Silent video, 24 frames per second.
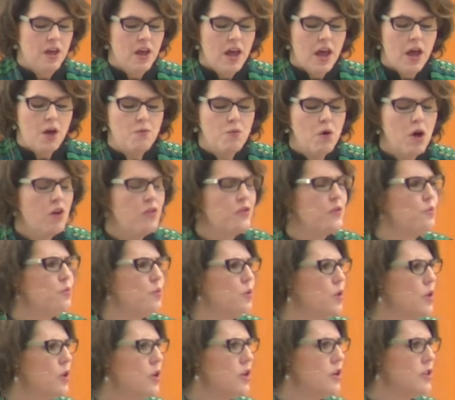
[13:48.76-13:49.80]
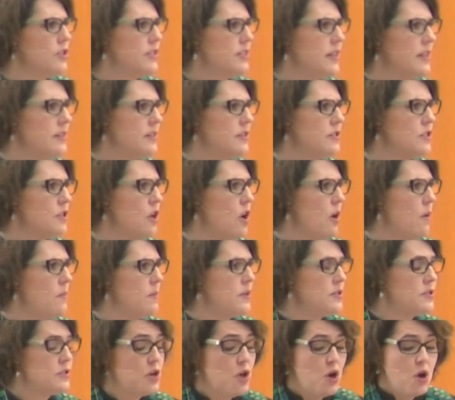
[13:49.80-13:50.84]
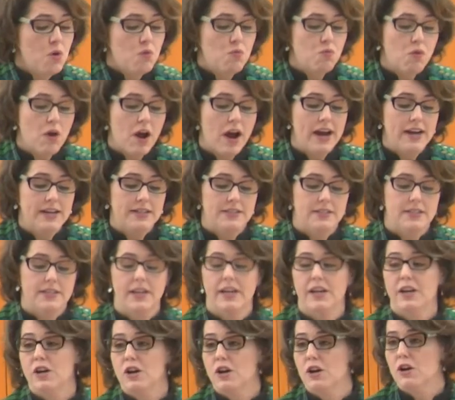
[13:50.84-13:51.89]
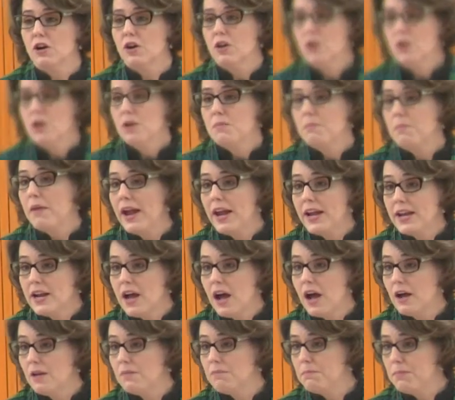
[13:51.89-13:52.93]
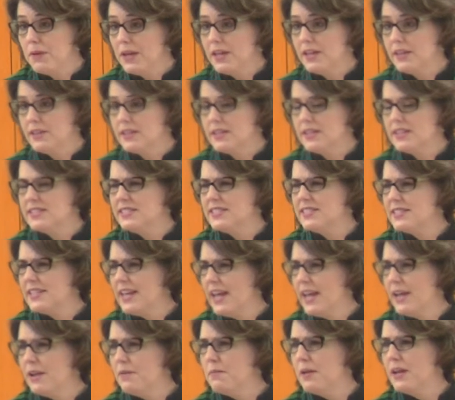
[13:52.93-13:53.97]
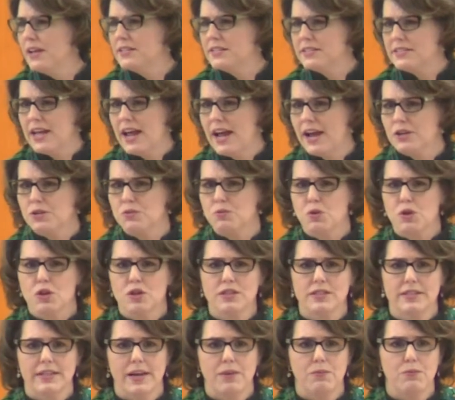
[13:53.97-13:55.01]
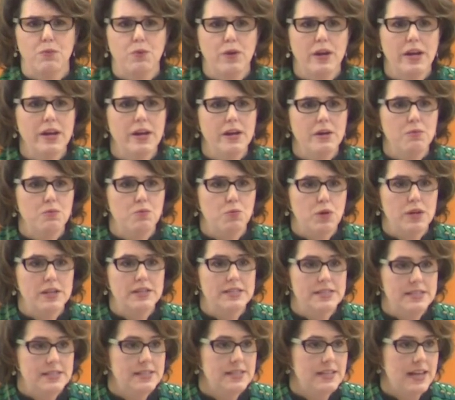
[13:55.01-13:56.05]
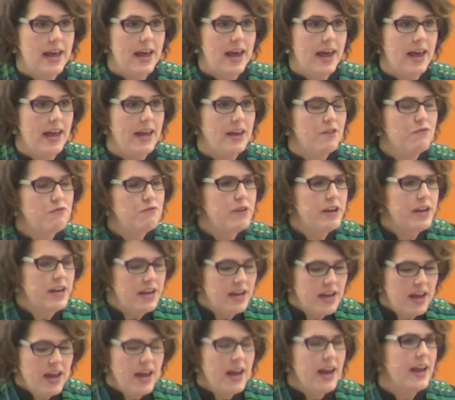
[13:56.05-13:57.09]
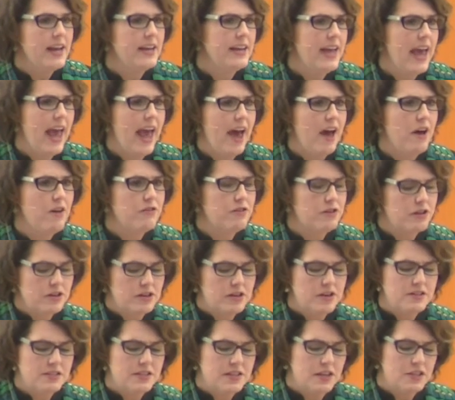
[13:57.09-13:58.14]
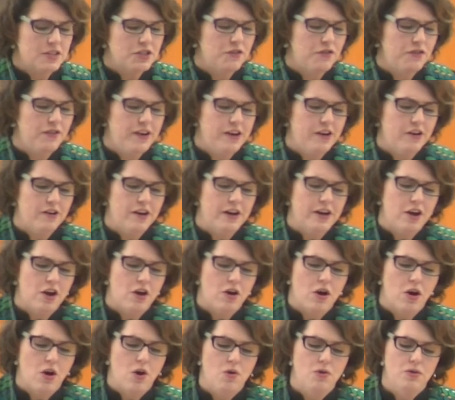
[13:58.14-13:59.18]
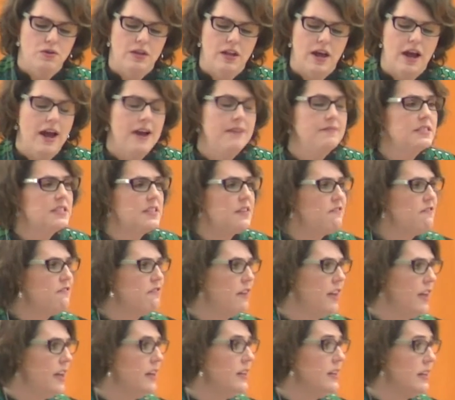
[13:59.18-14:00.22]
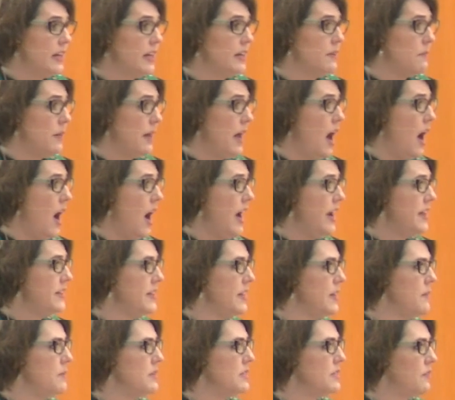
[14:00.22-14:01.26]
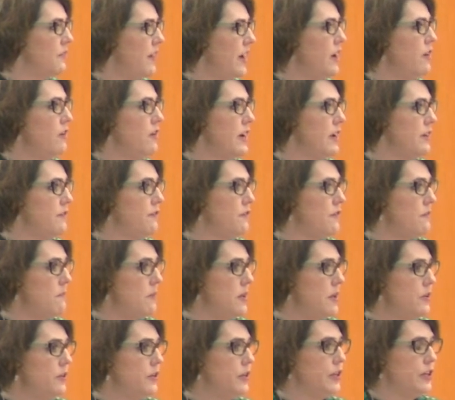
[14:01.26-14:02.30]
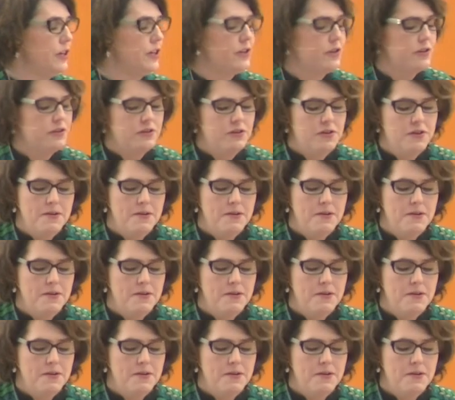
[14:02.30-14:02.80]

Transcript: And while the words that the psalmist writes here may not be the same exact words that we would say if we encountered such fear in our own lives, the feeling behind them is very familiar.